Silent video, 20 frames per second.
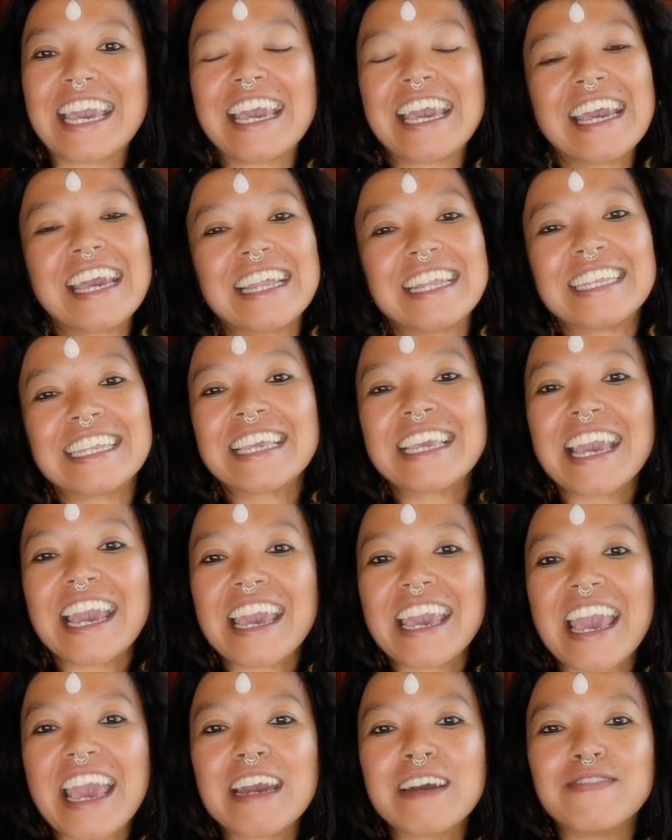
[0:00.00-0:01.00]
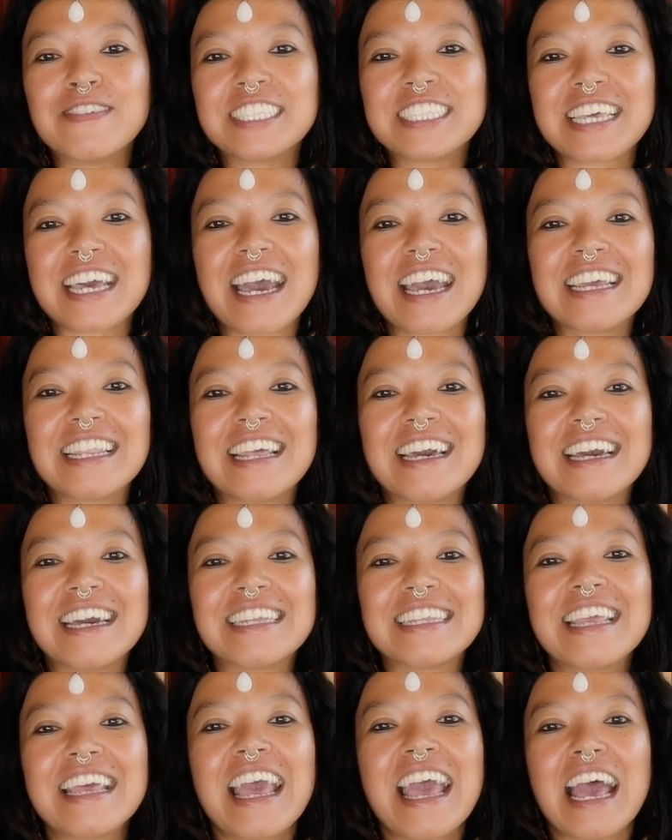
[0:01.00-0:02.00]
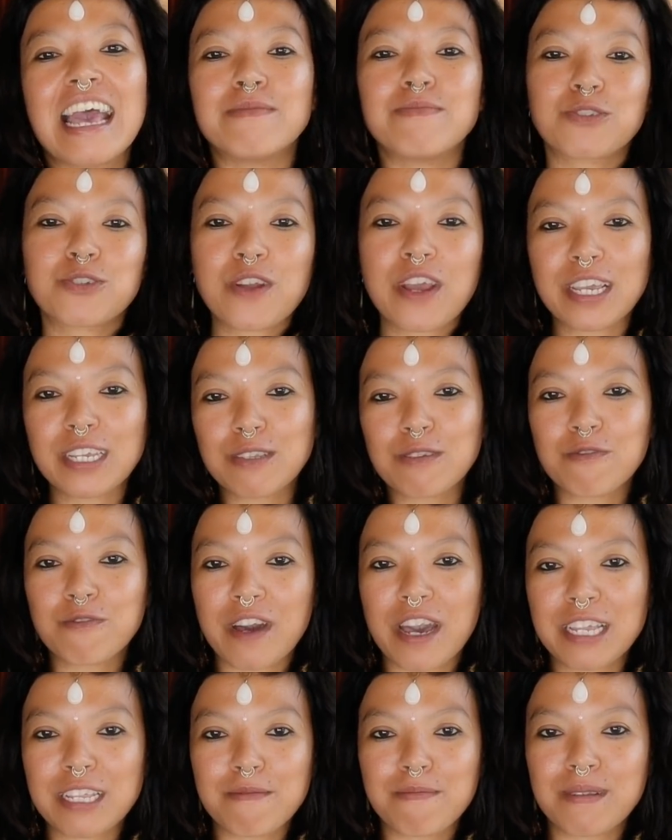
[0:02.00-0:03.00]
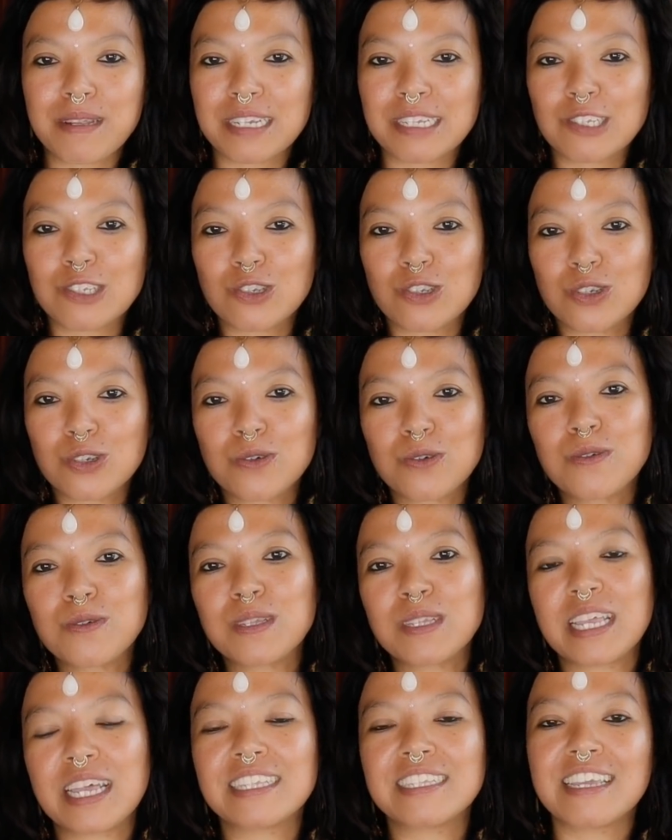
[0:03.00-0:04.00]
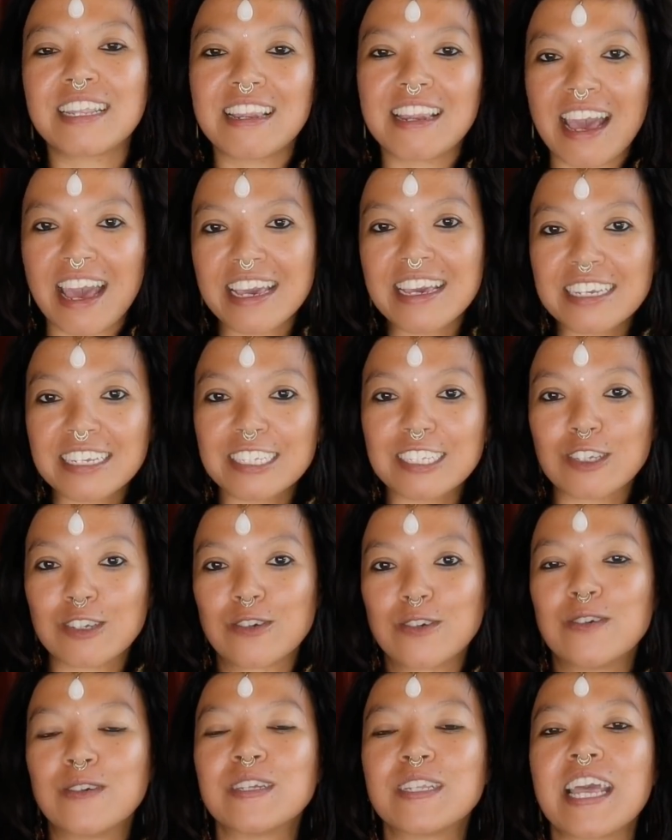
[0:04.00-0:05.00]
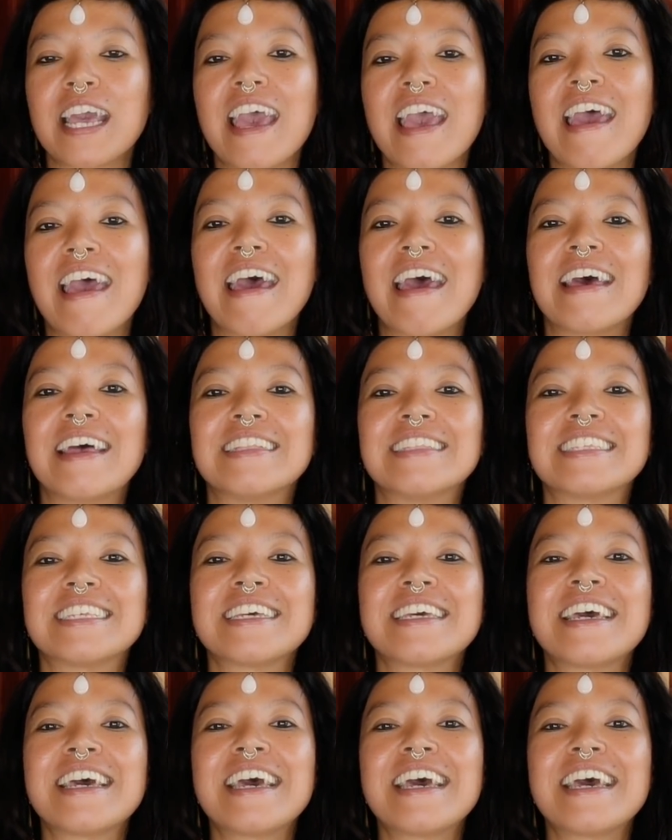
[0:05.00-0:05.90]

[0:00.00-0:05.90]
and here I am in Thailand. I'm trying to find a place to shoot that the light is good, and